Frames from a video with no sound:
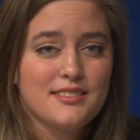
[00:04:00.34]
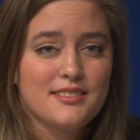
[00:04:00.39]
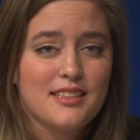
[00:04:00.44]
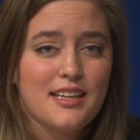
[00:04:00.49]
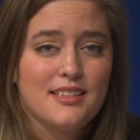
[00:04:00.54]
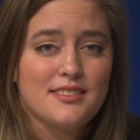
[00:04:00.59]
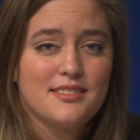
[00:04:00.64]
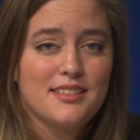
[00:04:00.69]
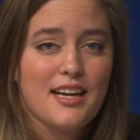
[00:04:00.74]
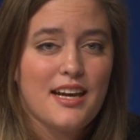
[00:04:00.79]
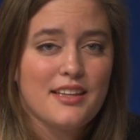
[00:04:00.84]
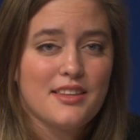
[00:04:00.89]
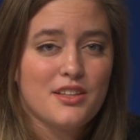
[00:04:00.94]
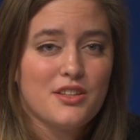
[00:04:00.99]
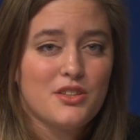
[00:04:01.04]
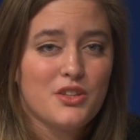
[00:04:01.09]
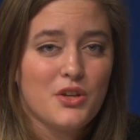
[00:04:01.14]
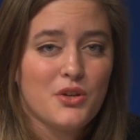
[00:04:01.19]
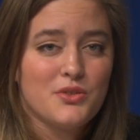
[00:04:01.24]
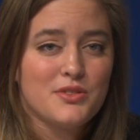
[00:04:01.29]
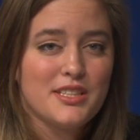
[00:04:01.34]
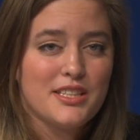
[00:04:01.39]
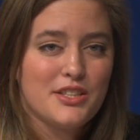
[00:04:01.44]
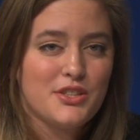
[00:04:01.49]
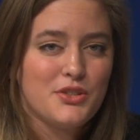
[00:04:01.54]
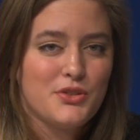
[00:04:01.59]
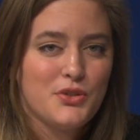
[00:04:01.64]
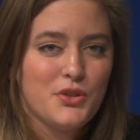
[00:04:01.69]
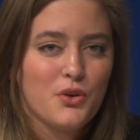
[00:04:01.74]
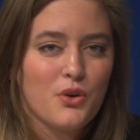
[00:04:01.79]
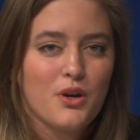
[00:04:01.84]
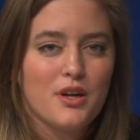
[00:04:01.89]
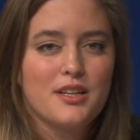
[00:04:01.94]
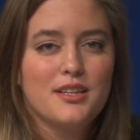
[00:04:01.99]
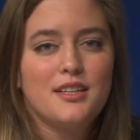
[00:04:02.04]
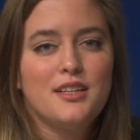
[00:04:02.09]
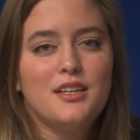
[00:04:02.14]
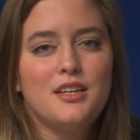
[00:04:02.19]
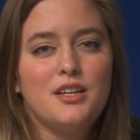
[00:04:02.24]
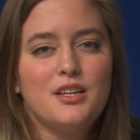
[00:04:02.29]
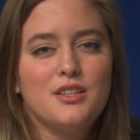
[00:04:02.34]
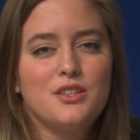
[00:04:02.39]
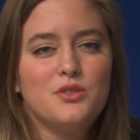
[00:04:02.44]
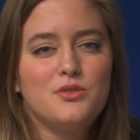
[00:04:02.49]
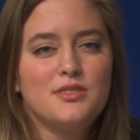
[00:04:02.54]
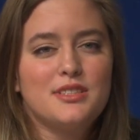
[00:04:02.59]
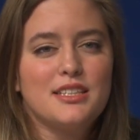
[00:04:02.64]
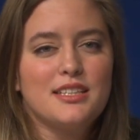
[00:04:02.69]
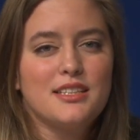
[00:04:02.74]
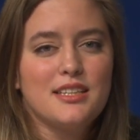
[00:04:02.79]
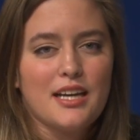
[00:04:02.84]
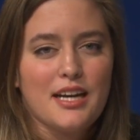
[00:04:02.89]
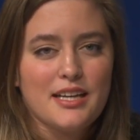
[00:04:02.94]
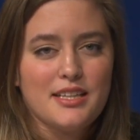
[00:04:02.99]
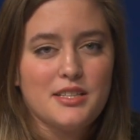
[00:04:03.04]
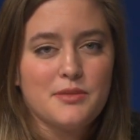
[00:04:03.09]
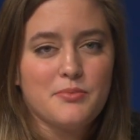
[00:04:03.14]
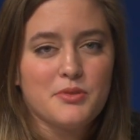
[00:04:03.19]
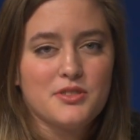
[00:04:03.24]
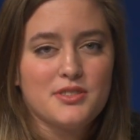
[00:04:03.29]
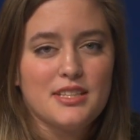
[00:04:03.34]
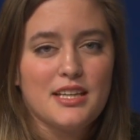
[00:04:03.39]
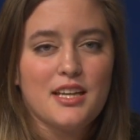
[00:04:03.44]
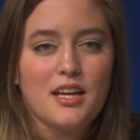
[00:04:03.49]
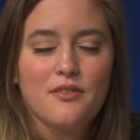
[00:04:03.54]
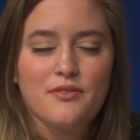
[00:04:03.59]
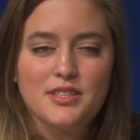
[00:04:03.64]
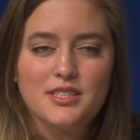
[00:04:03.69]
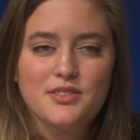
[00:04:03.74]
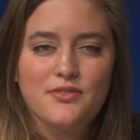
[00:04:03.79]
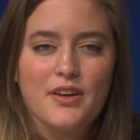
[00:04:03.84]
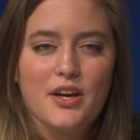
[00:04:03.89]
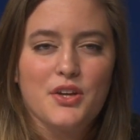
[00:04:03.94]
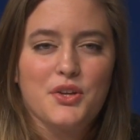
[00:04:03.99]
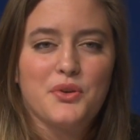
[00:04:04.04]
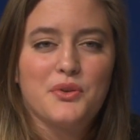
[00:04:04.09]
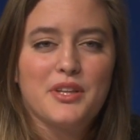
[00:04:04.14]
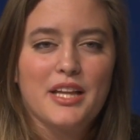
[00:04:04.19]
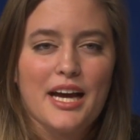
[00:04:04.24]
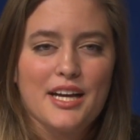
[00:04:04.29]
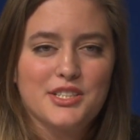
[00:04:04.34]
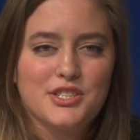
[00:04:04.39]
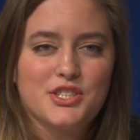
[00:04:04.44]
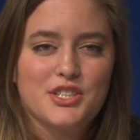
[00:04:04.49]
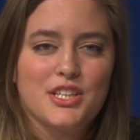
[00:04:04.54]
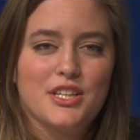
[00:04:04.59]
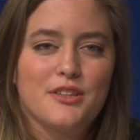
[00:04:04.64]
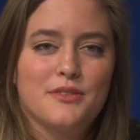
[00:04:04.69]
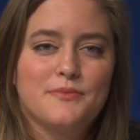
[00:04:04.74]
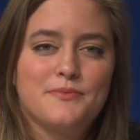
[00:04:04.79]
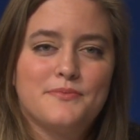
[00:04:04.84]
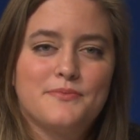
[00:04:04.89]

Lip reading: cents at the close in New York, losing 90% of its value last year.